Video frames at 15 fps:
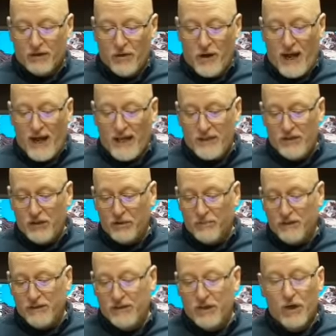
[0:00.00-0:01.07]
So as
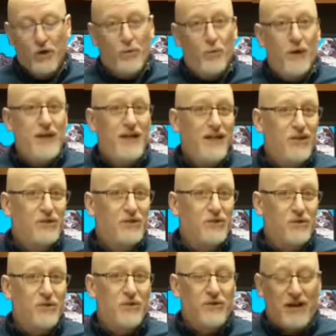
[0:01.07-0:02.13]
humans, we
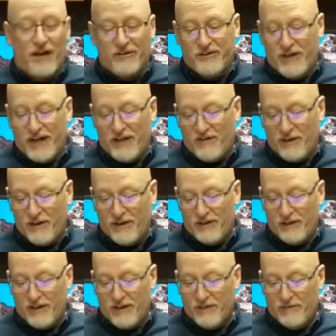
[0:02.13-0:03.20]
need truth outside of
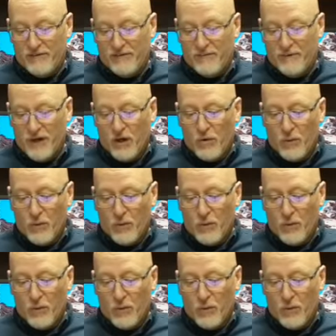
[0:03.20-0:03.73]
ourselves.